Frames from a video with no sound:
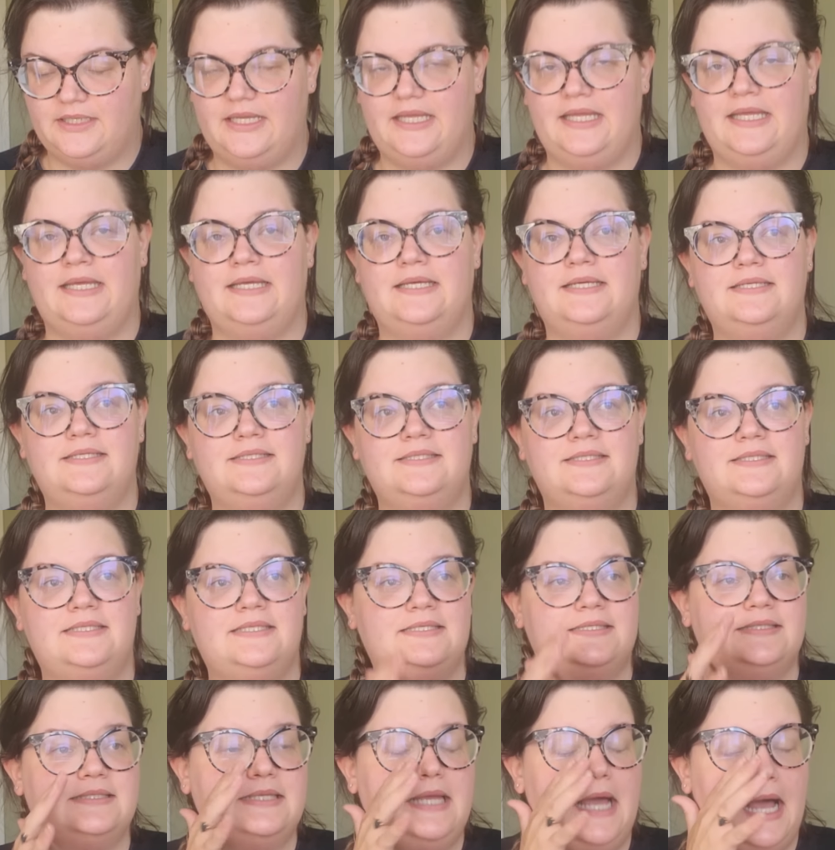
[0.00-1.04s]
is
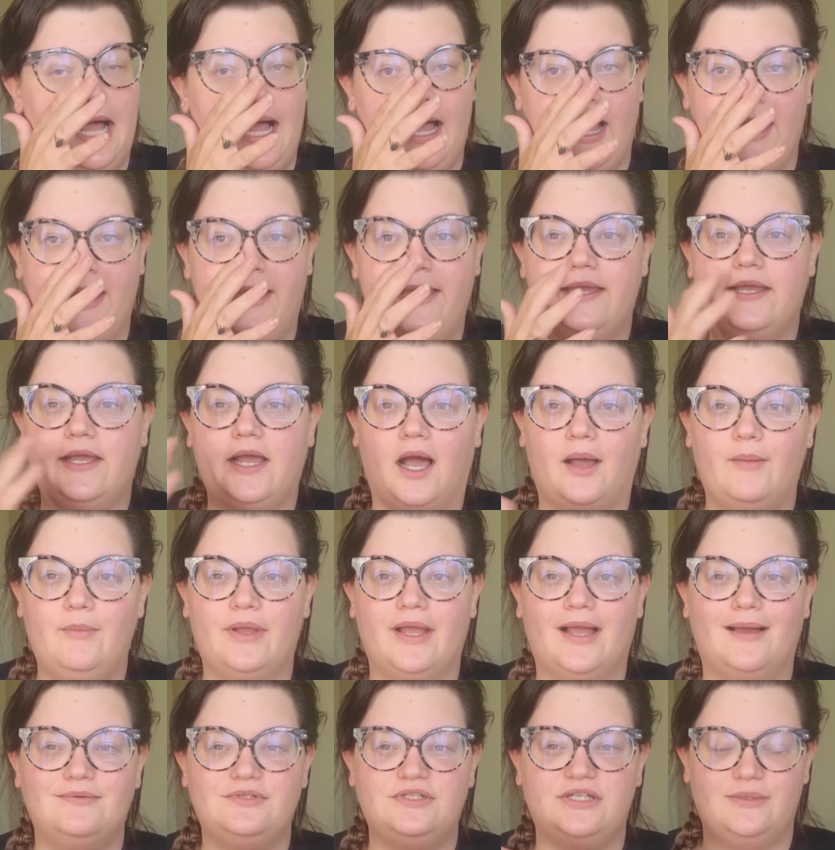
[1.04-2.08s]
this guy coming up